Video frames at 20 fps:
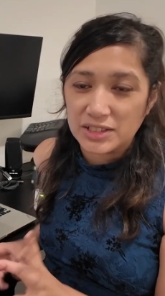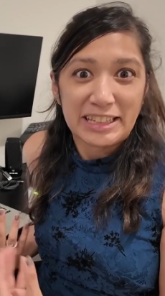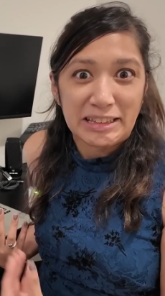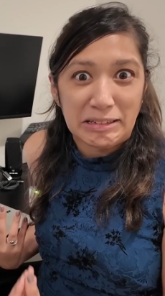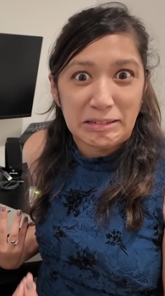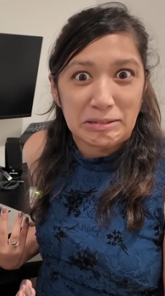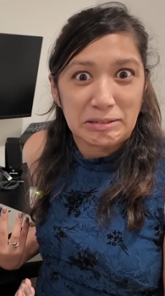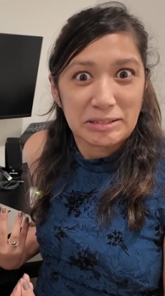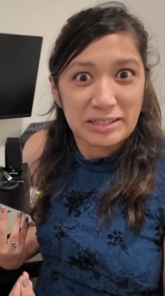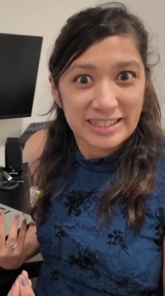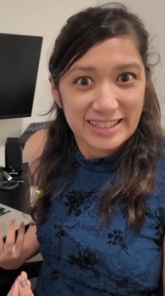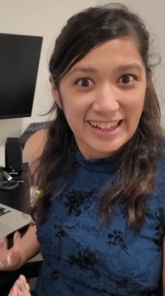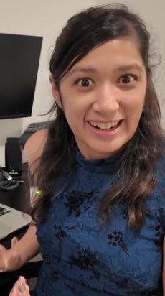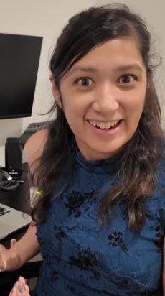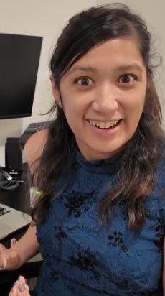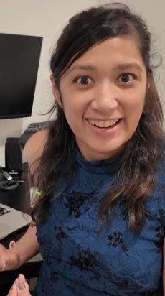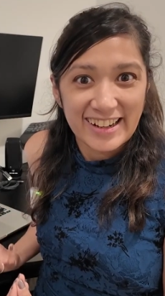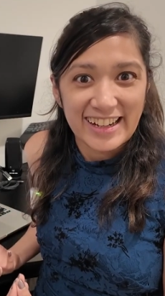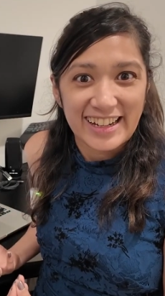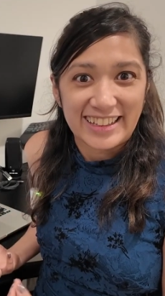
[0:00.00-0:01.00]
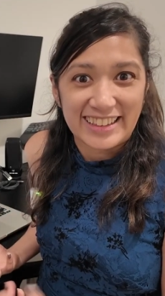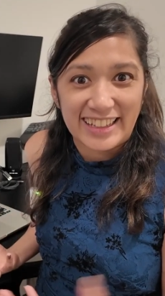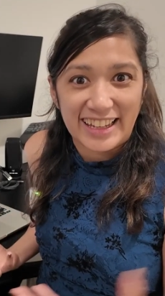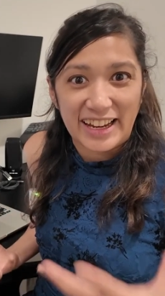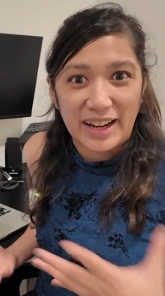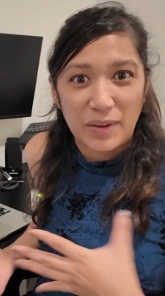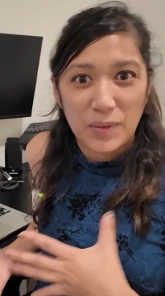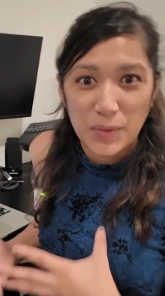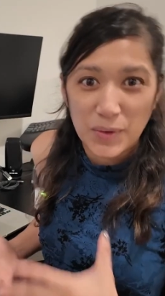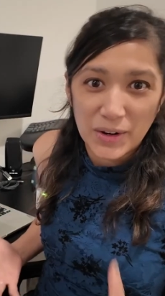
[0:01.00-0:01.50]
It's a little scary,
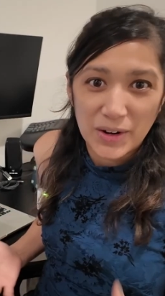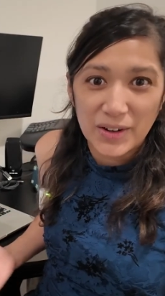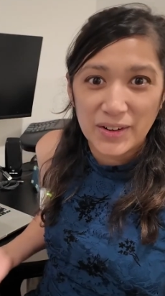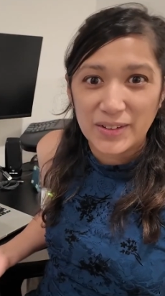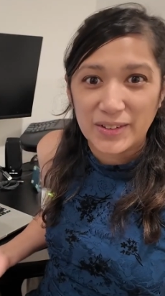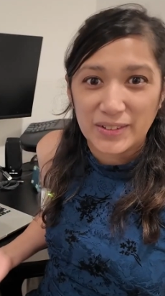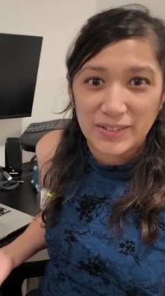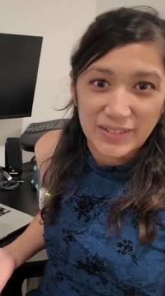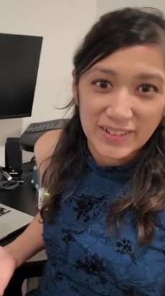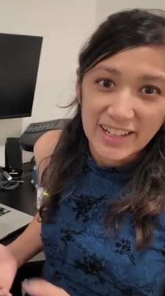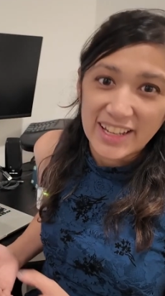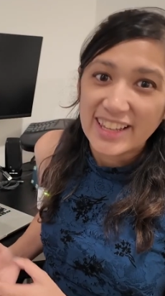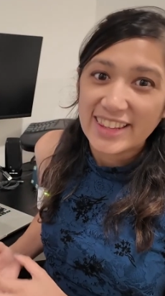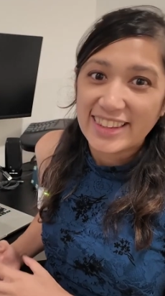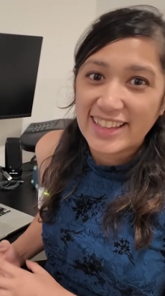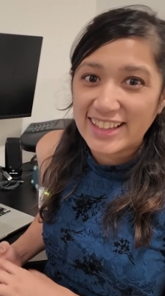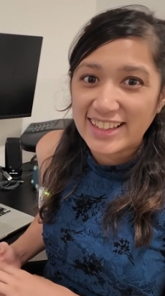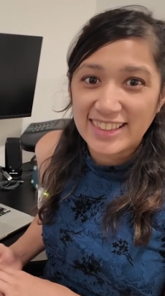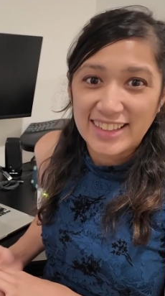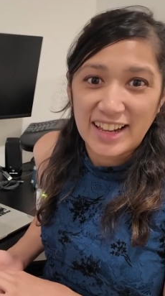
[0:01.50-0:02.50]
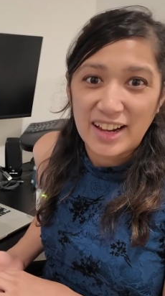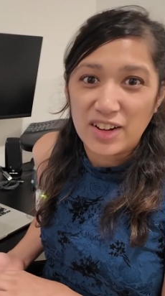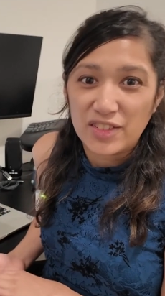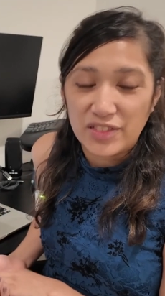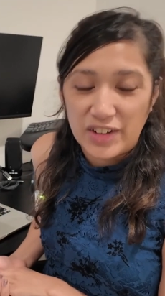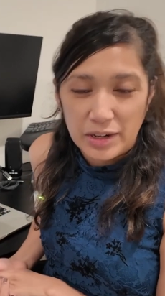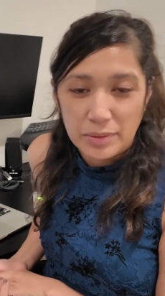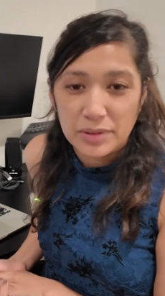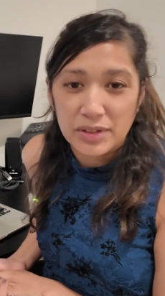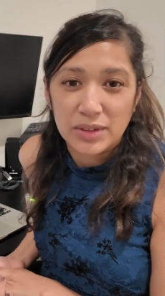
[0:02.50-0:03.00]
whoa, that's not how
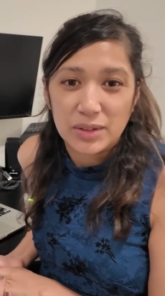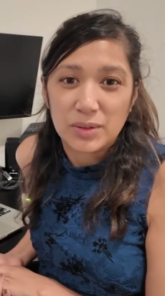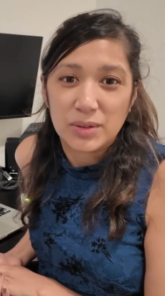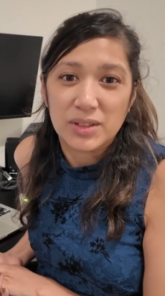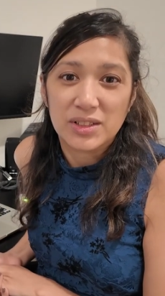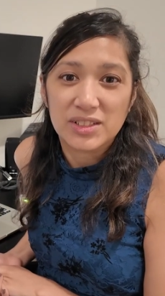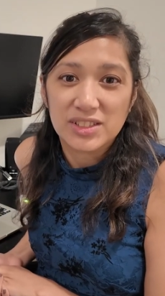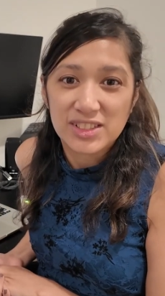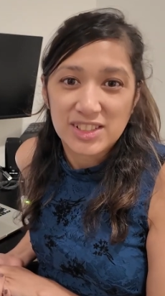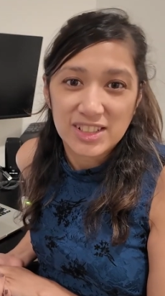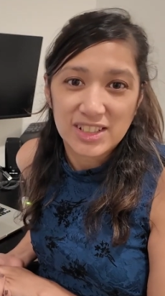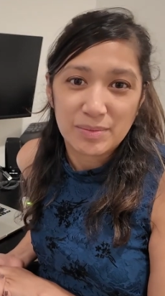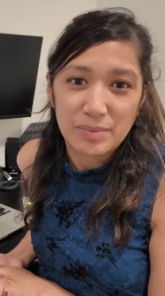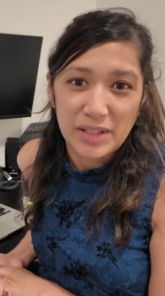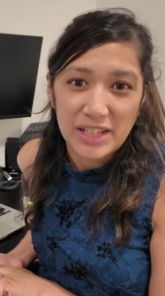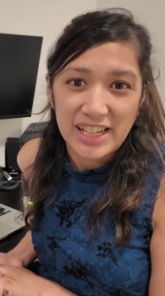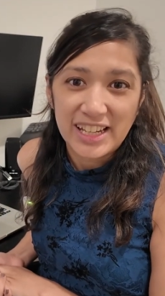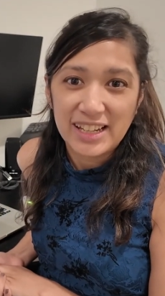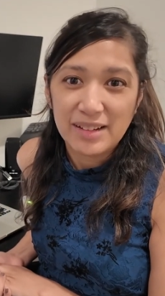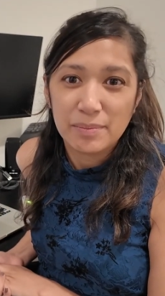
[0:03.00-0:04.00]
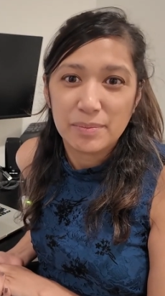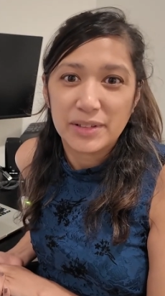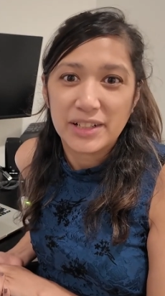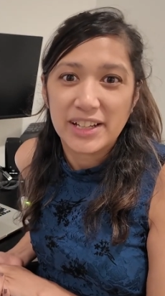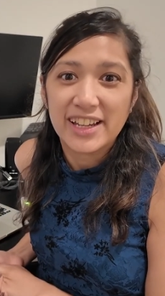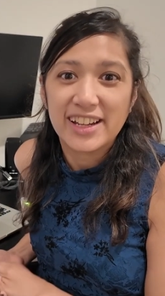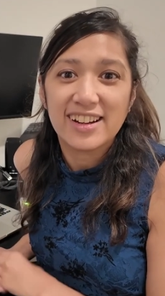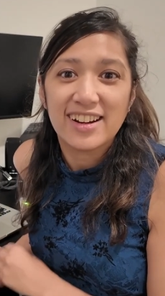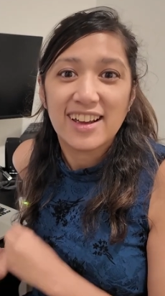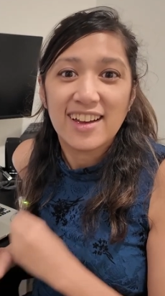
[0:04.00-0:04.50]
vibrant the world should be,
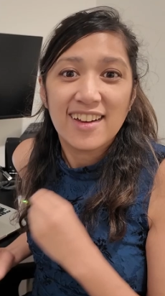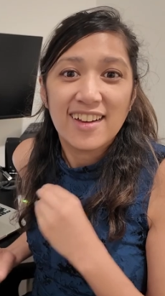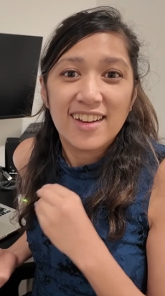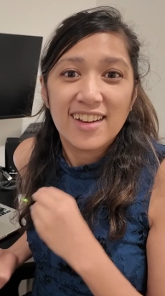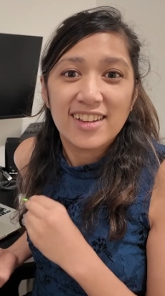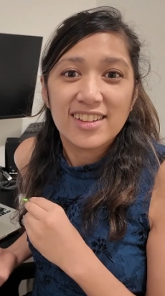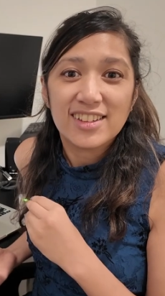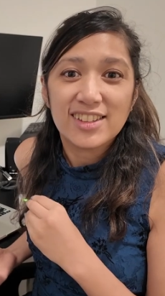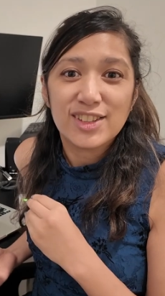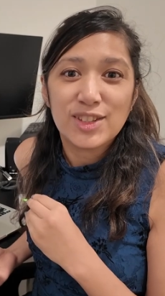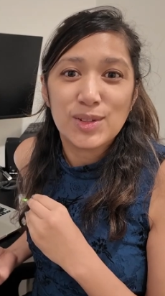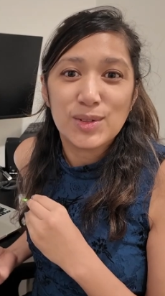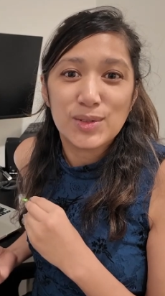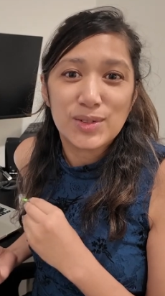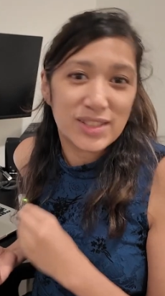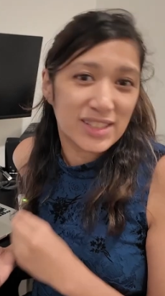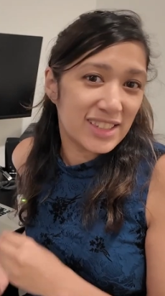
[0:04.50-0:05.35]
but you